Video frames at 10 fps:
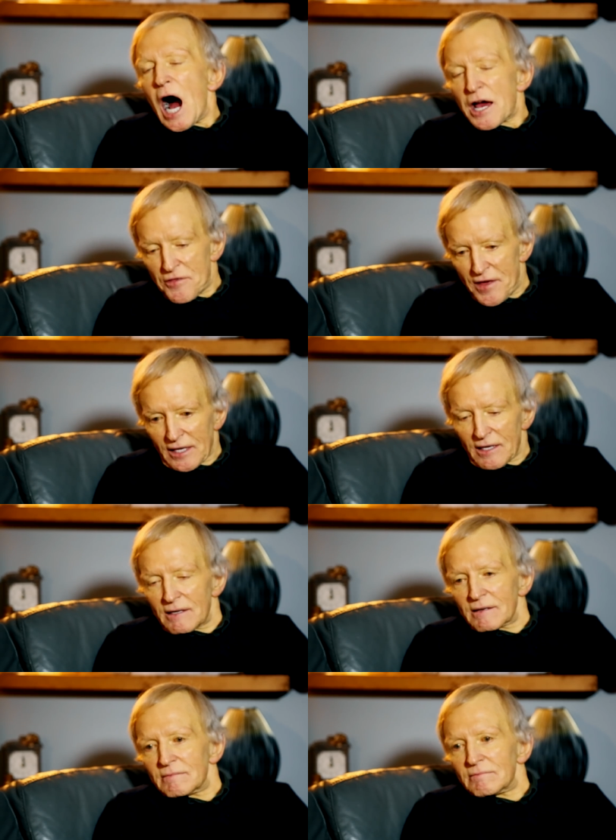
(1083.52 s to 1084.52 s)
I
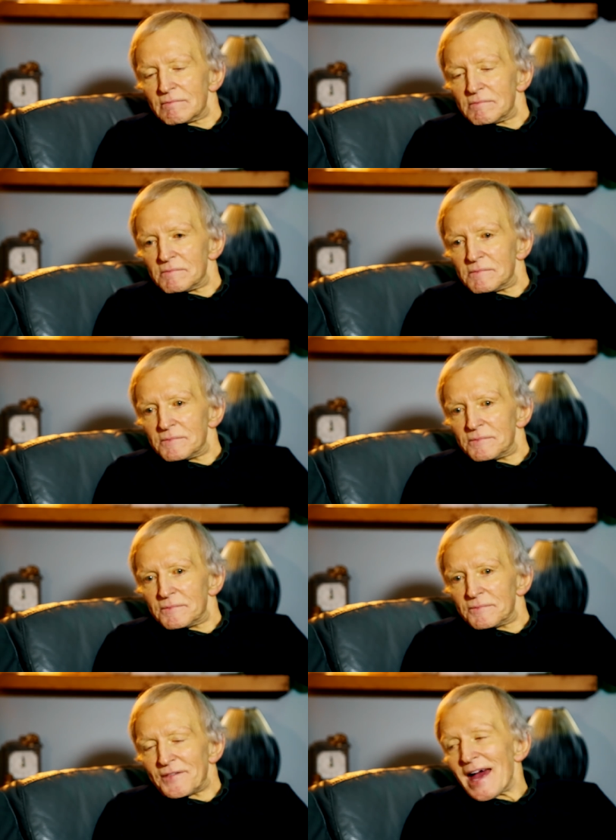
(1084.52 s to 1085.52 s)
think
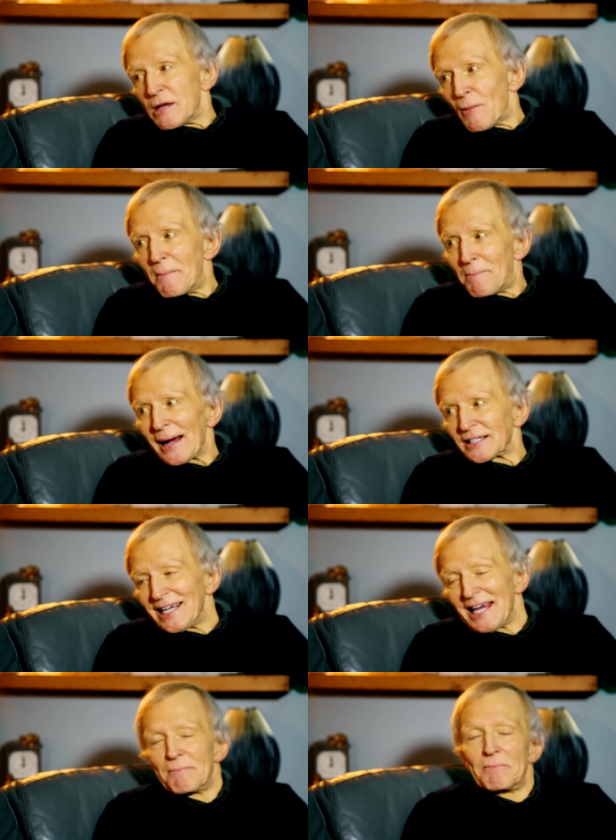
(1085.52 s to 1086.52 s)
they went back
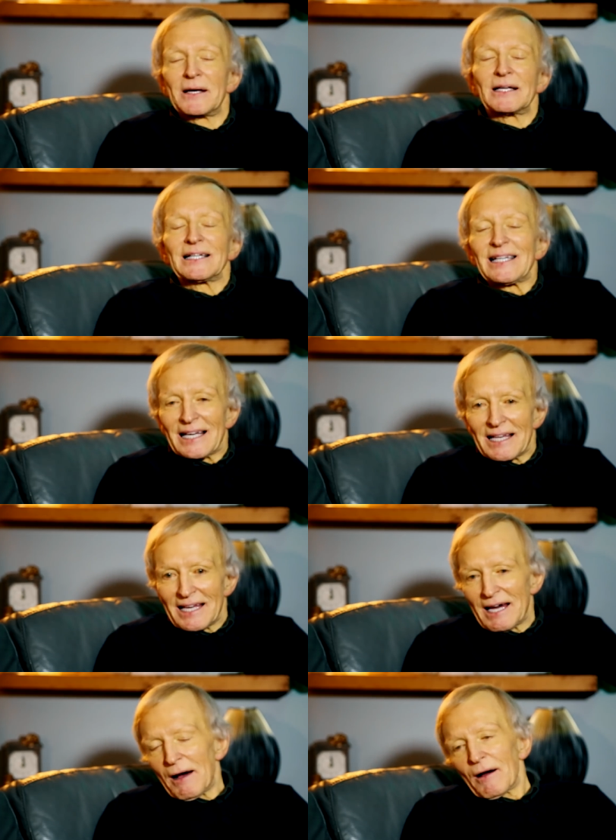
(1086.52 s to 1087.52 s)
to him.
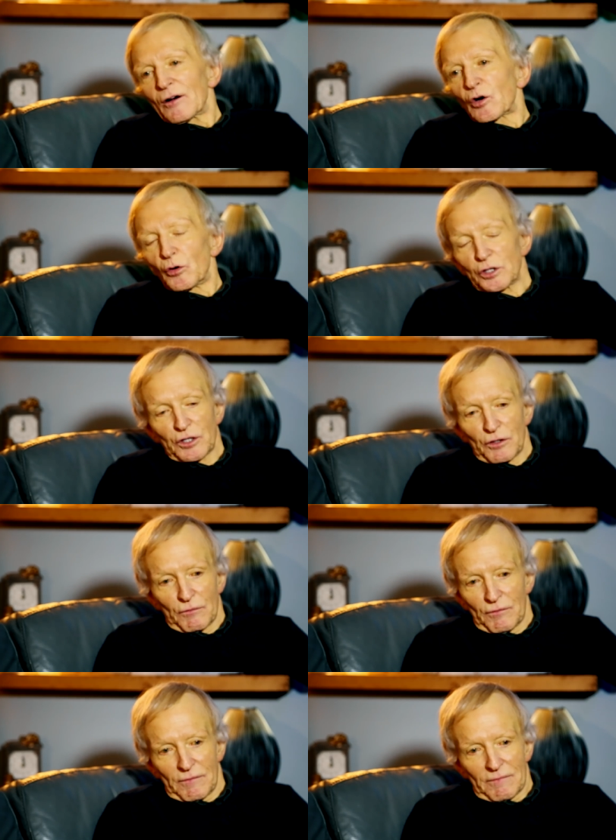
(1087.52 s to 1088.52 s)
According to
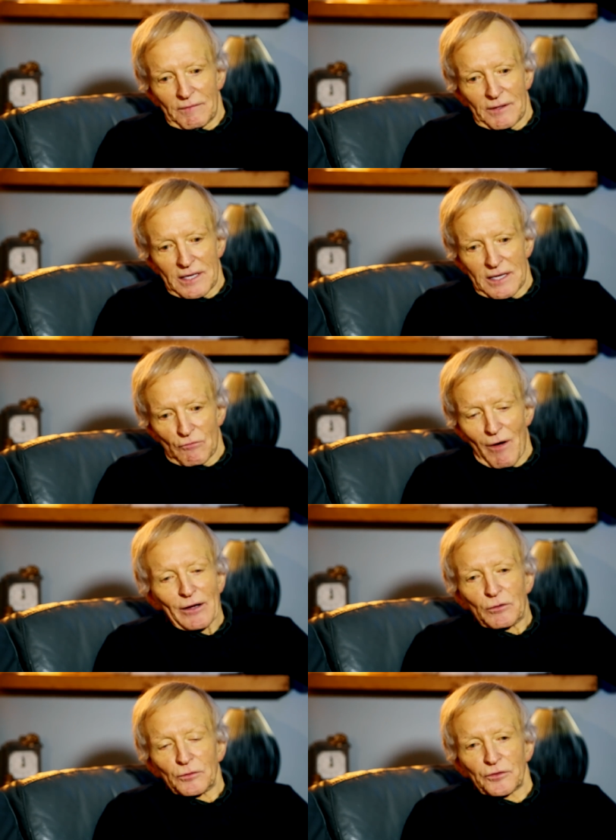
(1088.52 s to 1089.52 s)
the
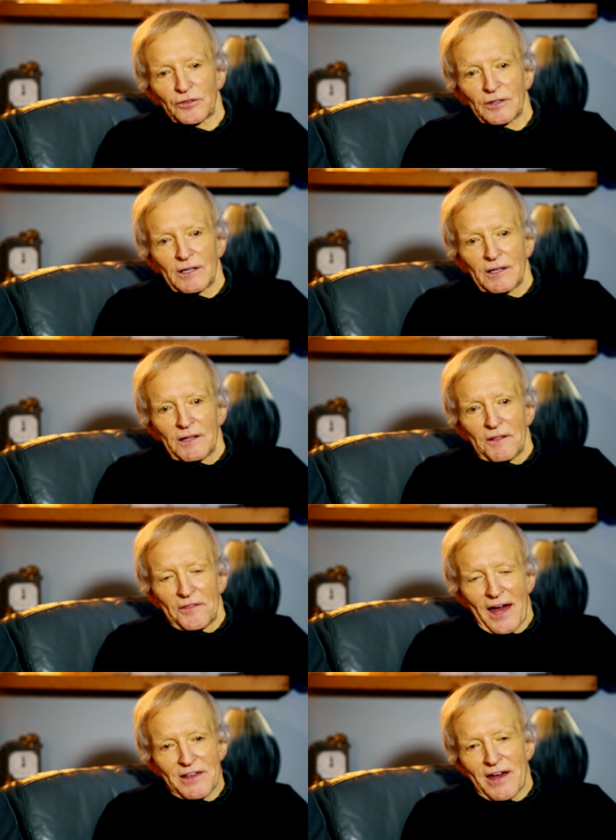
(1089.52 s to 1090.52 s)
records,
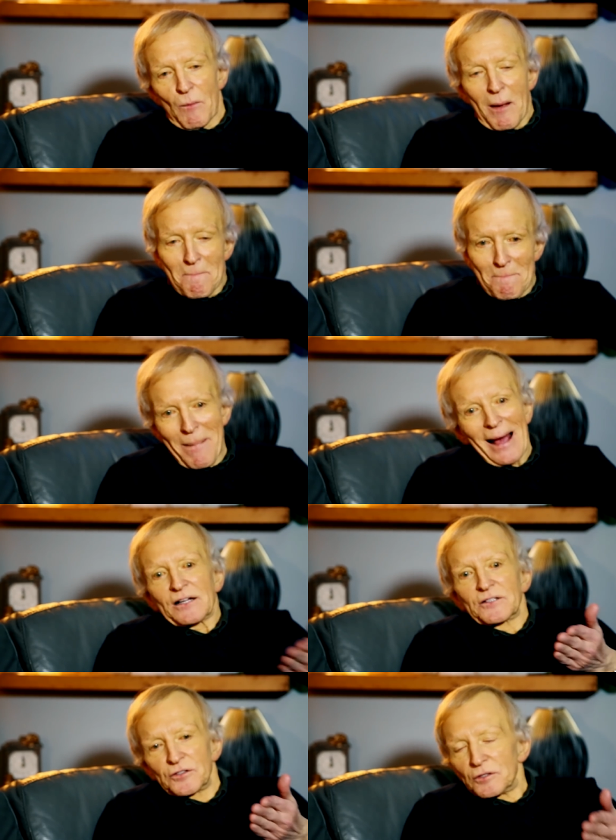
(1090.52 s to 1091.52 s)
they then went
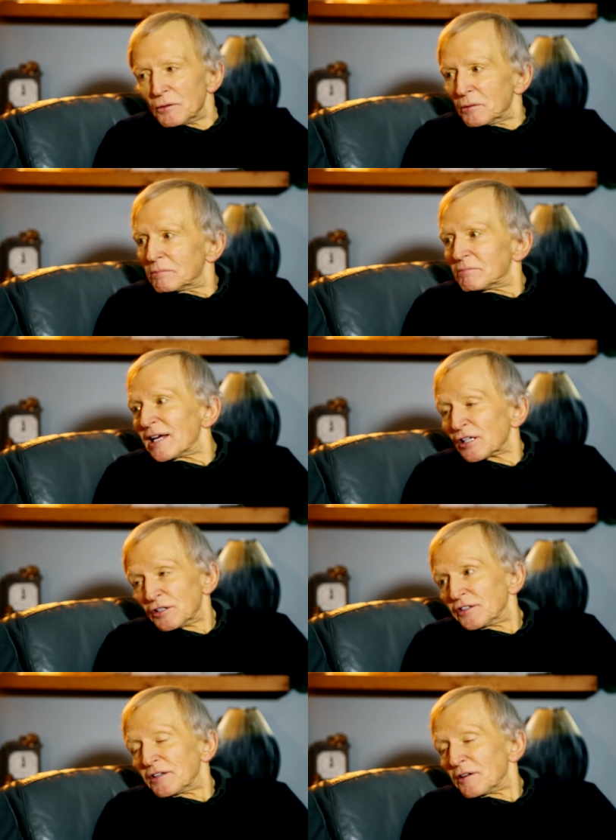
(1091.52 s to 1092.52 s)
back to, they
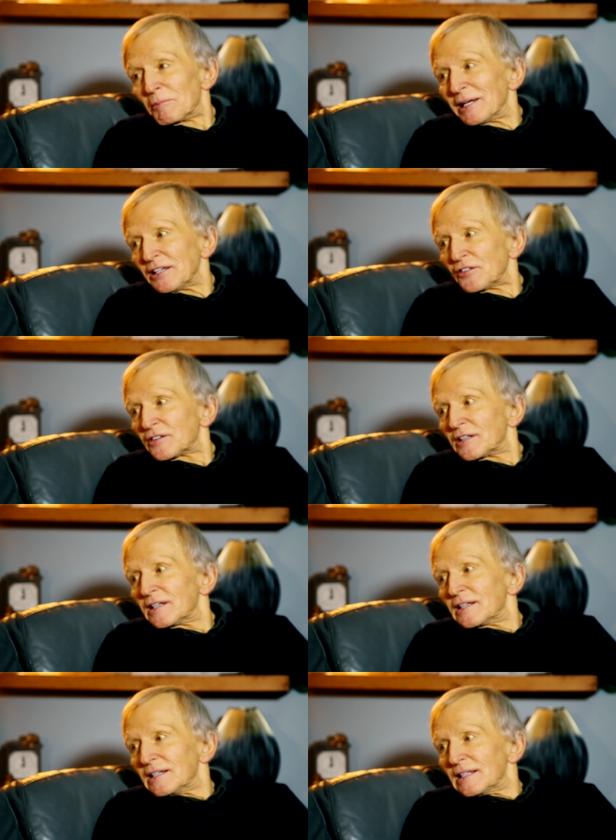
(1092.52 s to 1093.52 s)
could have done the police,
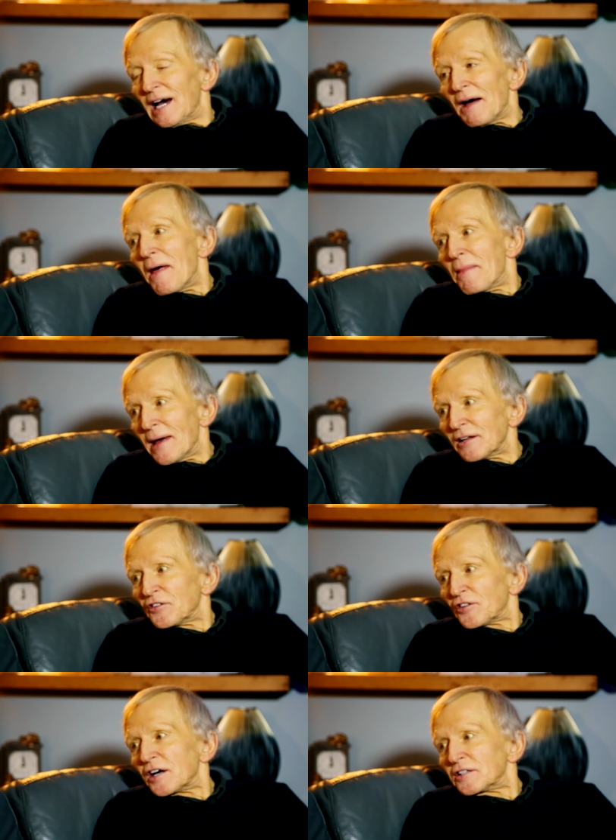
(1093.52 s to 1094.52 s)
and then they
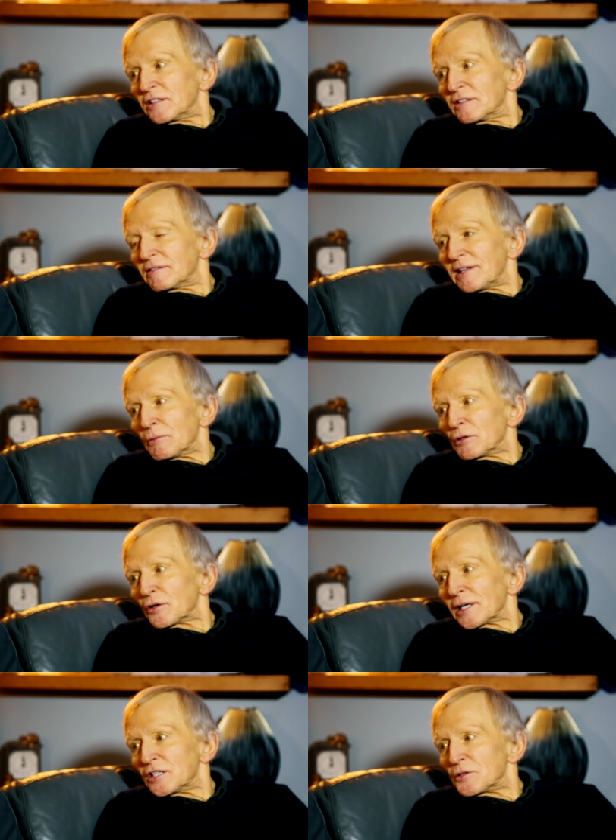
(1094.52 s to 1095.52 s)
decided they would
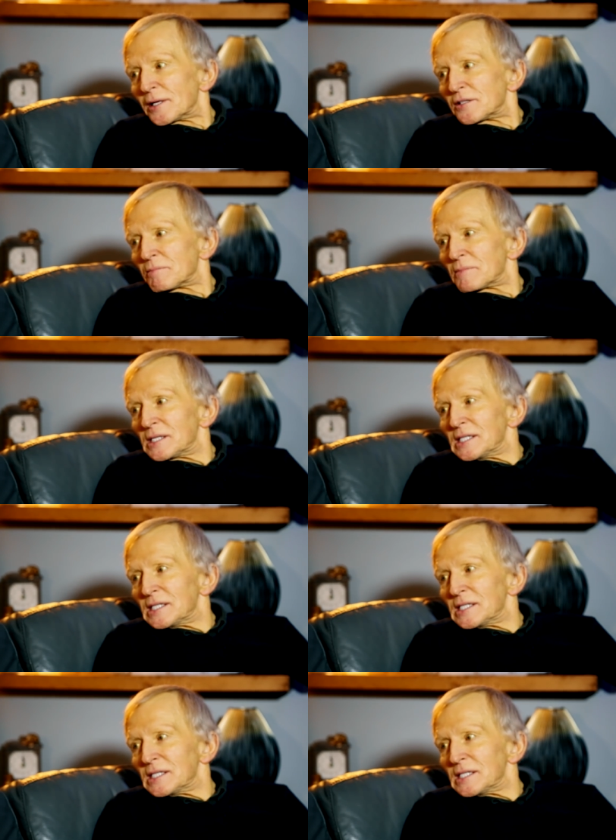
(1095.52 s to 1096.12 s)
look into it.